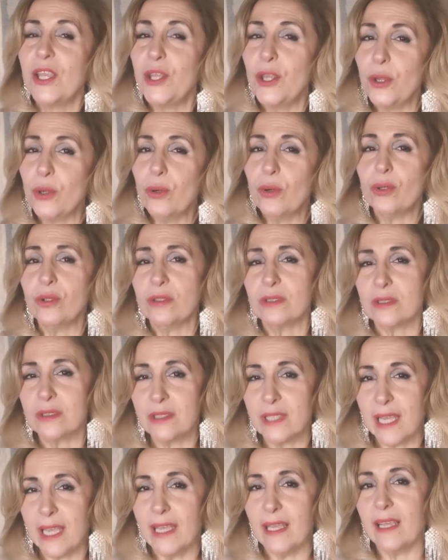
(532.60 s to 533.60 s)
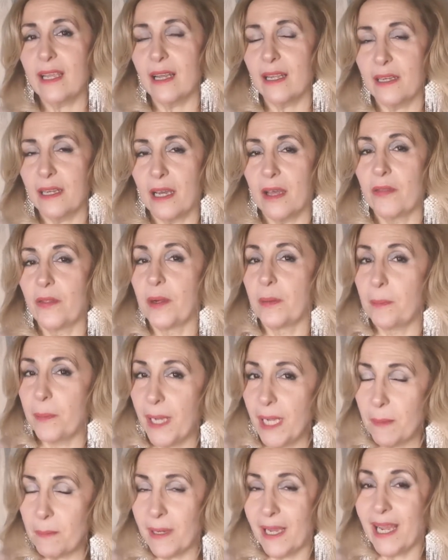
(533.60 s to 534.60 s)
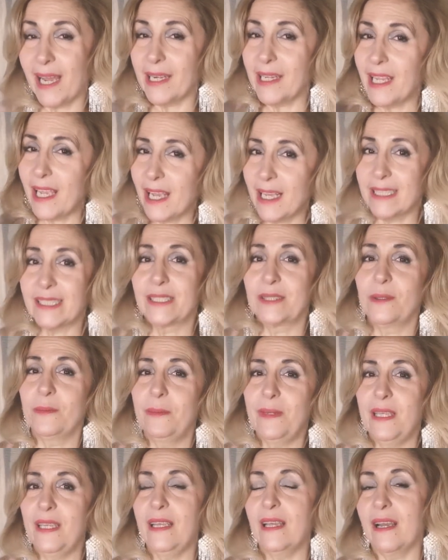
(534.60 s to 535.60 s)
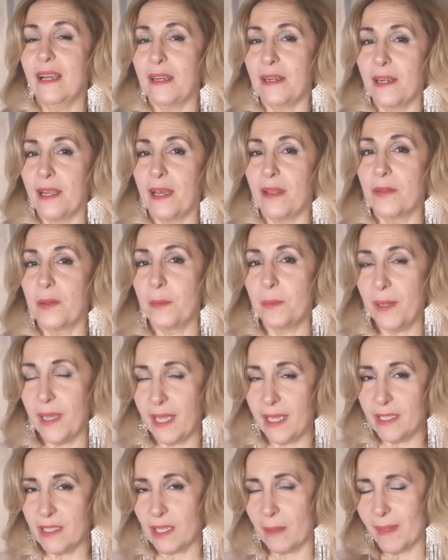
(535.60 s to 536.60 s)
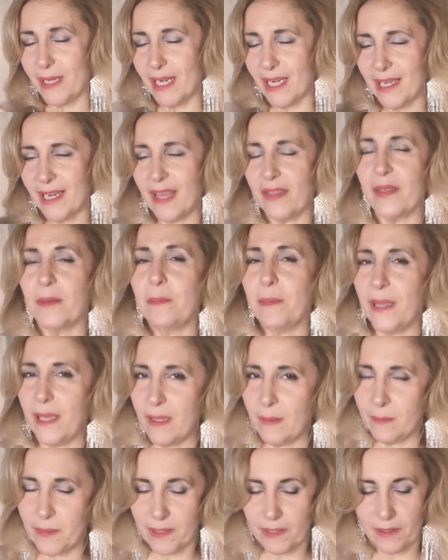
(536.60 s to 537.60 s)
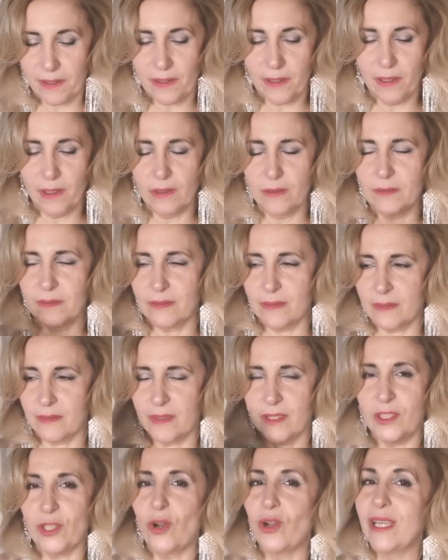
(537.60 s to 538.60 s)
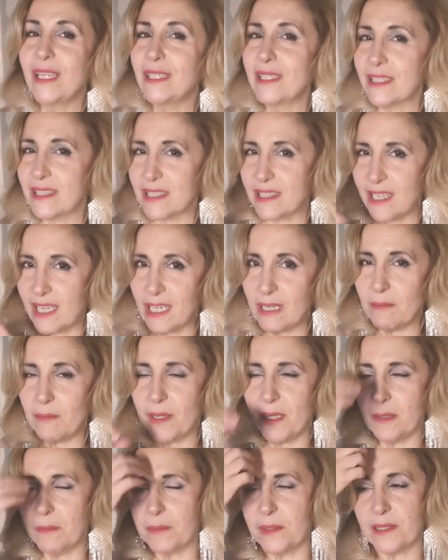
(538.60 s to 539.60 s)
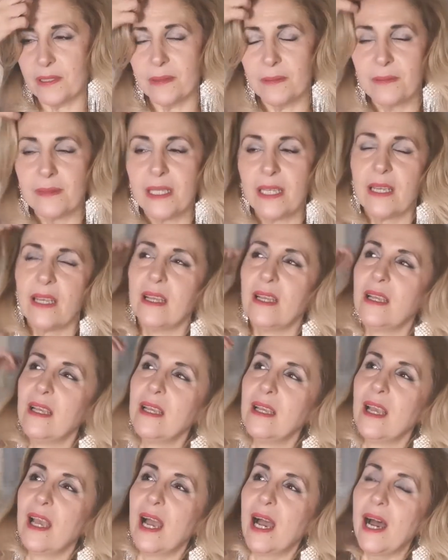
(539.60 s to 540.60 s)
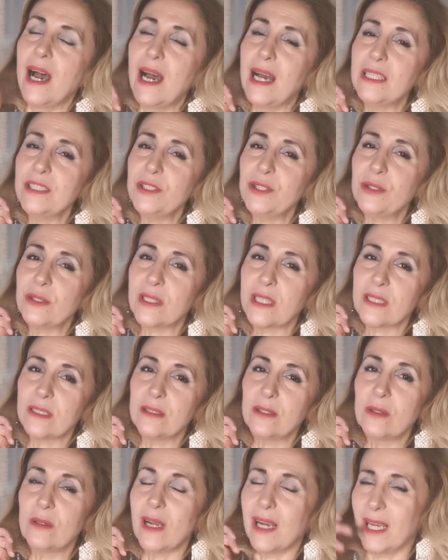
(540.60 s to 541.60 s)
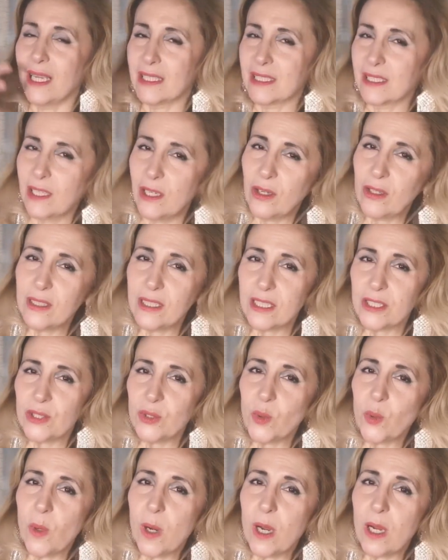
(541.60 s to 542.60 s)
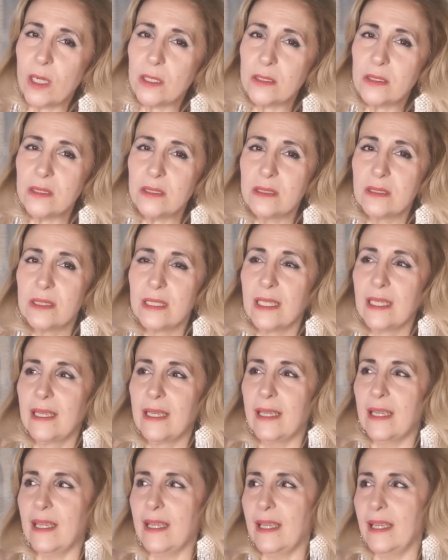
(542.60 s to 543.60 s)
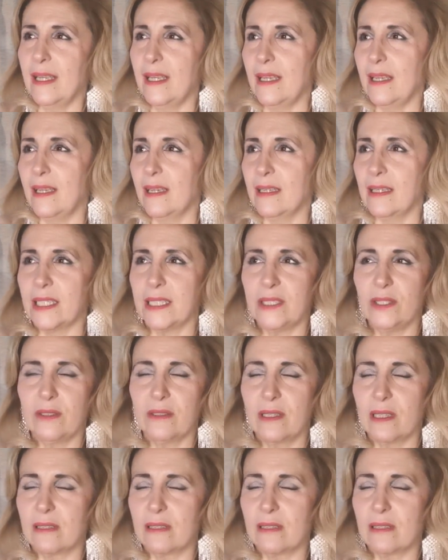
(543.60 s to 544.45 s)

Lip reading: you take another paper, and it has to be another page, another paper, not in the same paper. And you can do as long as you want. You